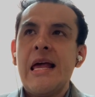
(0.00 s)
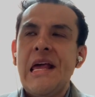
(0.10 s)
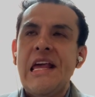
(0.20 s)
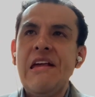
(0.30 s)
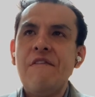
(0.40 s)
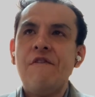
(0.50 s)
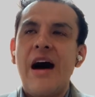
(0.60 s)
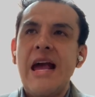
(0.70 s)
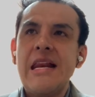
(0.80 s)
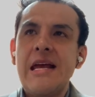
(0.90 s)
He
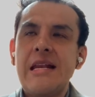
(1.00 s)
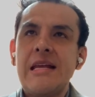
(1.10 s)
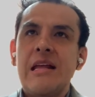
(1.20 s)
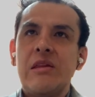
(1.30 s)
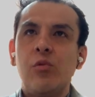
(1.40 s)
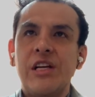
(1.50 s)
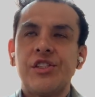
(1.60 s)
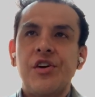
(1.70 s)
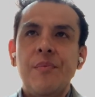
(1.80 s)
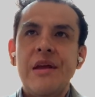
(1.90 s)
invited the
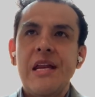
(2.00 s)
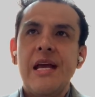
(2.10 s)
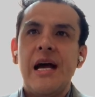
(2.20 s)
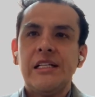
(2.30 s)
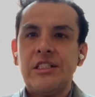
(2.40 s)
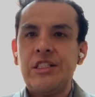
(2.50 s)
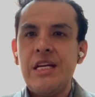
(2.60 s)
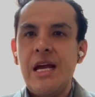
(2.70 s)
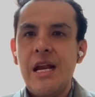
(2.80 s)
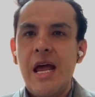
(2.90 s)
Western media,
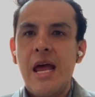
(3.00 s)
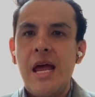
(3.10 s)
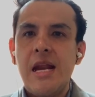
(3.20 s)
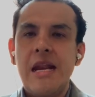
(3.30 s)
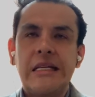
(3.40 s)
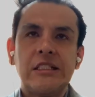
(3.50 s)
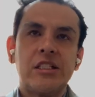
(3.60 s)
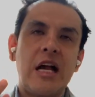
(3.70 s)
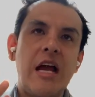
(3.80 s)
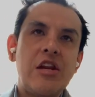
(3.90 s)
CNN,
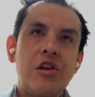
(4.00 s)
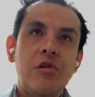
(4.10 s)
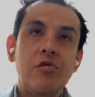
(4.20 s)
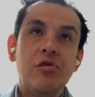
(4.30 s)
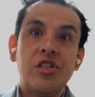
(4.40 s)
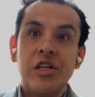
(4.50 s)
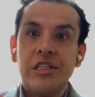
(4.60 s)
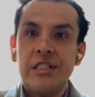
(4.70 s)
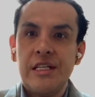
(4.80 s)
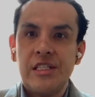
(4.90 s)
Sky News,
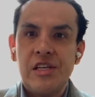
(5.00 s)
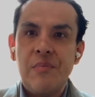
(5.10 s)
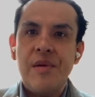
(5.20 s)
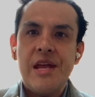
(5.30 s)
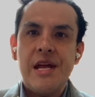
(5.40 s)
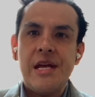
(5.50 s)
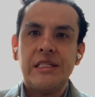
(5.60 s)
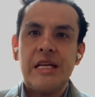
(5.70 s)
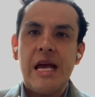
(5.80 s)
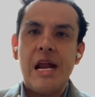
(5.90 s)
60
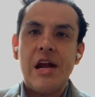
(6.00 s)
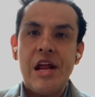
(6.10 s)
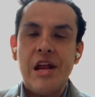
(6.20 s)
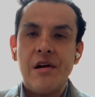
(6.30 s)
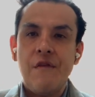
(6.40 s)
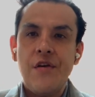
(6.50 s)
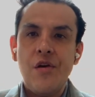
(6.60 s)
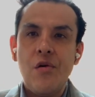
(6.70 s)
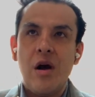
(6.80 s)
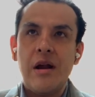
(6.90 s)
Minutes. He had an
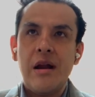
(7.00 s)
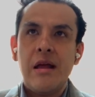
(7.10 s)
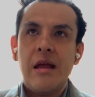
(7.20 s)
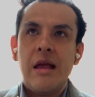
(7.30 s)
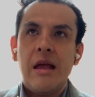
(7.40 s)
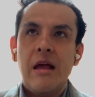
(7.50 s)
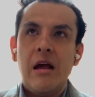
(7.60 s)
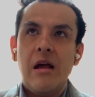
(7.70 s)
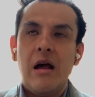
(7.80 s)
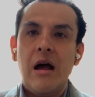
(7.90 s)
interview
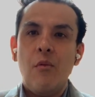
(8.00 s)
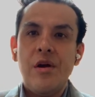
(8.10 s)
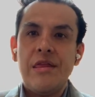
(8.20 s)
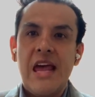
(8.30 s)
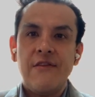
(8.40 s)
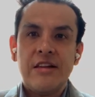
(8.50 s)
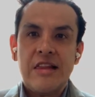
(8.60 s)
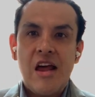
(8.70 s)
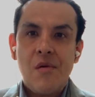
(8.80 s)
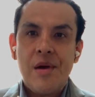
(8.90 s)
with David
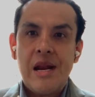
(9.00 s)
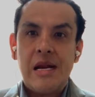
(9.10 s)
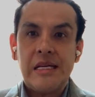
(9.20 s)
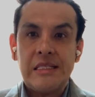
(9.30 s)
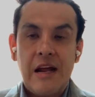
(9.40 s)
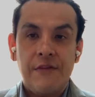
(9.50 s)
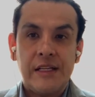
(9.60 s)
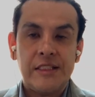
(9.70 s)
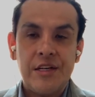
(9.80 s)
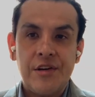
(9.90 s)
Letterman and his
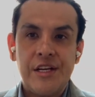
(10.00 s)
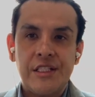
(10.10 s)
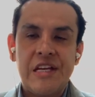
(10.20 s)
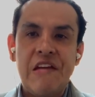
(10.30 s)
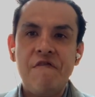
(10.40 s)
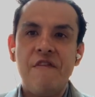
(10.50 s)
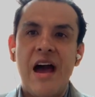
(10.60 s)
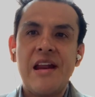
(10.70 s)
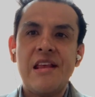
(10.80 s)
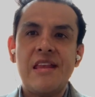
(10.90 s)
Netflix series. He
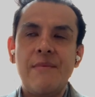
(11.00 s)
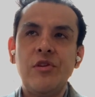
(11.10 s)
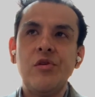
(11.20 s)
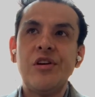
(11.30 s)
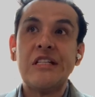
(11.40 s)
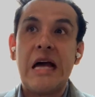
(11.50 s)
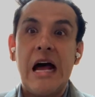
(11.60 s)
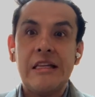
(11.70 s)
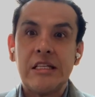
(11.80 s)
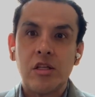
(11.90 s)
invited them to his
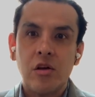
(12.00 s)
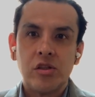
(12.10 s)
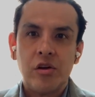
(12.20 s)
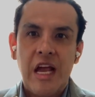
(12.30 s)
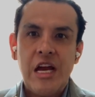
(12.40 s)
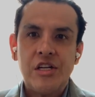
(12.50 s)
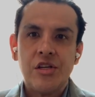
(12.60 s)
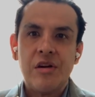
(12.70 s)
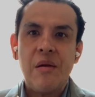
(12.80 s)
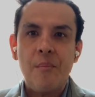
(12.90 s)
undisclosed
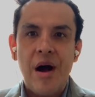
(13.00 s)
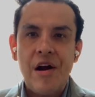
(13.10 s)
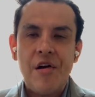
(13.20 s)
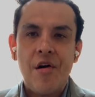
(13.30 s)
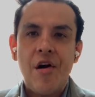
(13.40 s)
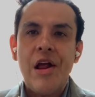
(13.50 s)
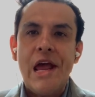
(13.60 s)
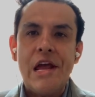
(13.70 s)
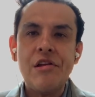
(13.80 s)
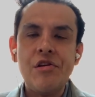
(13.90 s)
location, a bunker
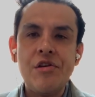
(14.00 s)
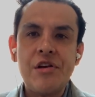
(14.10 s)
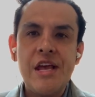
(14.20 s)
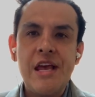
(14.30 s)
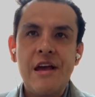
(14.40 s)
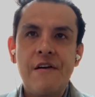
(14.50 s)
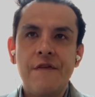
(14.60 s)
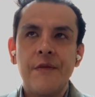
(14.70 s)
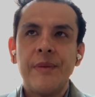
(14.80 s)
in Kiev.